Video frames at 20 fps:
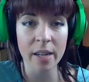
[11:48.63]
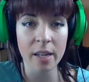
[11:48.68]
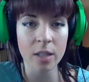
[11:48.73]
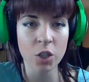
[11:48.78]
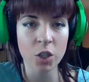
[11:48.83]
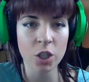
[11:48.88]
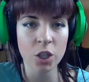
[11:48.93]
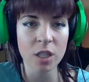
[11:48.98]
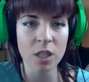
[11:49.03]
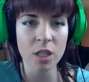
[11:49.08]
And
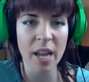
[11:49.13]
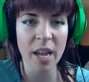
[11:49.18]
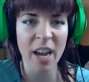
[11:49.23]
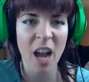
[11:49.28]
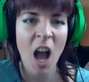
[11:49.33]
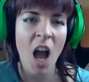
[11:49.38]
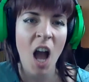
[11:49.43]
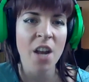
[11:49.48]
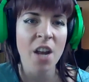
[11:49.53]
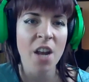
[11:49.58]
she's like,
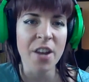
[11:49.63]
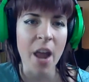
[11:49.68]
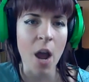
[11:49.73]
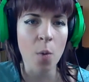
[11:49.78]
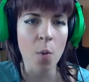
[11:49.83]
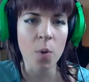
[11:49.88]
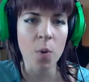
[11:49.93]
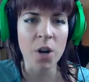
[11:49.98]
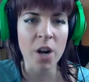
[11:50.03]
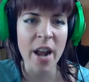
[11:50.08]

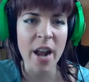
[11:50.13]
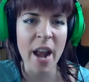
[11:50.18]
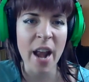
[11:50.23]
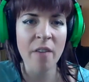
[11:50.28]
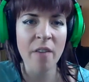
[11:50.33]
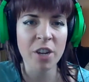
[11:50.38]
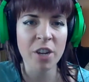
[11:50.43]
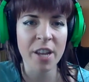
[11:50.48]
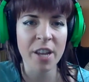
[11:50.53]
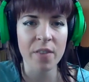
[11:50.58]
"No, we're
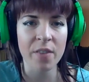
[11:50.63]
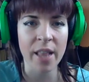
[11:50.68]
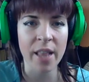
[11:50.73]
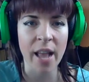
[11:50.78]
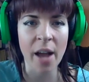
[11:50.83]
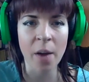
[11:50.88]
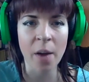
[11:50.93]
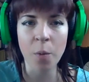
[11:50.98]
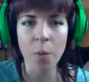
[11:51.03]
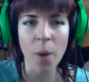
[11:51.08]
never giving
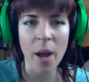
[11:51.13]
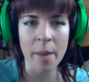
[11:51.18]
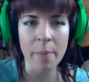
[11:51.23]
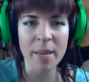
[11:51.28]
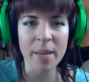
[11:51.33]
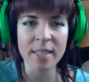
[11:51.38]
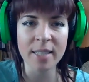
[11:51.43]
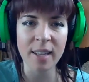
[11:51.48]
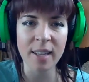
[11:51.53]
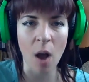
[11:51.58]
that away
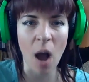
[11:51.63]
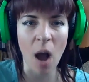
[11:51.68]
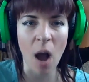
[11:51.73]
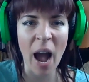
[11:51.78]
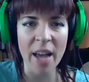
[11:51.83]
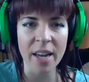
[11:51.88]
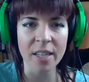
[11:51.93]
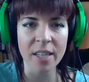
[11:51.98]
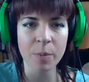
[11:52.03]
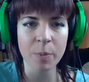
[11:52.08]
because I
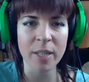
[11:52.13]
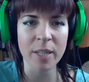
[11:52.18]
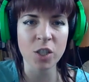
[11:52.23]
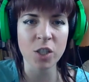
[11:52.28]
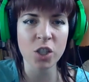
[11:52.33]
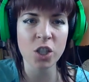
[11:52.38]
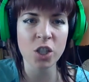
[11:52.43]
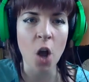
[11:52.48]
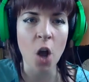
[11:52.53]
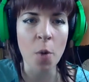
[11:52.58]
had to spend
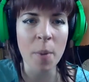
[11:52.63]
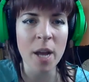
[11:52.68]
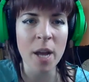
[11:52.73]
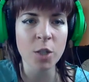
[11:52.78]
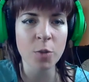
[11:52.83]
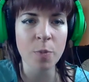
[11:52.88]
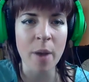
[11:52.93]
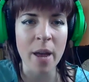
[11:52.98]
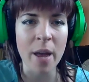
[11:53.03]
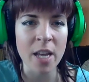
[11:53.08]
so
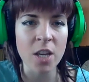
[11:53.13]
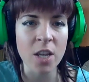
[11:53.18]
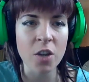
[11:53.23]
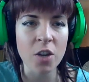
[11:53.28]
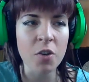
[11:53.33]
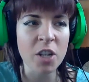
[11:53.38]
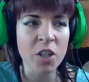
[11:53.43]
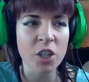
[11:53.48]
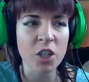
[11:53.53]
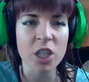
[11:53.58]
much money.
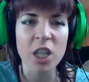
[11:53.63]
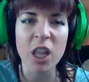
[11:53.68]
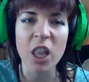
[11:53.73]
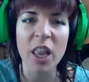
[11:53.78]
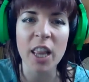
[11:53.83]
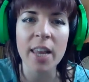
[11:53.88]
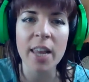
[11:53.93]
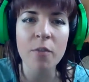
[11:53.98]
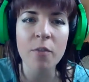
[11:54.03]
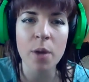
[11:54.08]
You can just
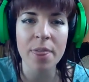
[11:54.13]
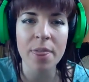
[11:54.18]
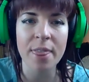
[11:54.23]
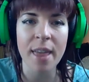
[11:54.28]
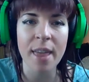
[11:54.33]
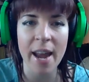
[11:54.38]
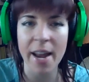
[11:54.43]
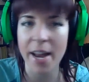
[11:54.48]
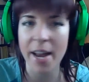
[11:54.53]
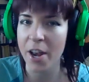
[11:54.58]
live with
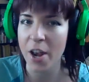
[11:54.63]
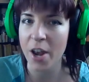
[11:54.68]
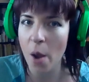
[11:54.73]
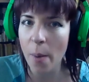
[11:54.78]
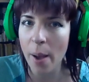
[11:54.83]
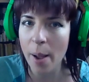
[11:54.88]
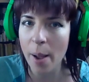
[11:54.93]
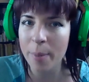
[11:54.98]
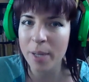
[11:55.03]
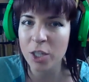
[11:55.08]
that and
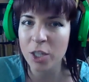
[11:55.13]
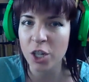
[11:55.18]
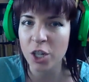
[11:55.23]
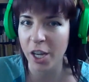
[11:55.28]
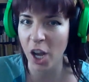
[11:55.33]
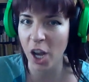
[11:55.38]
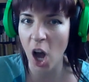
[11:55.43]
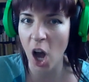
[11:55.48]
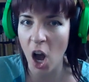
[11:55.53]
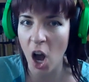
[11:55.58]
know how much
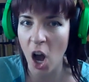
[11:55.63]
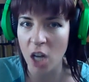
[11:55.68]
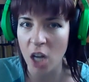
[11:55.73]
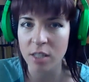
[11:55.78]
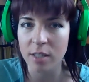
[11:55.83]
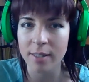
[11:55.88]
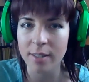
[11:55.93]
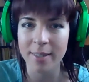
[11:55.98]
it cost."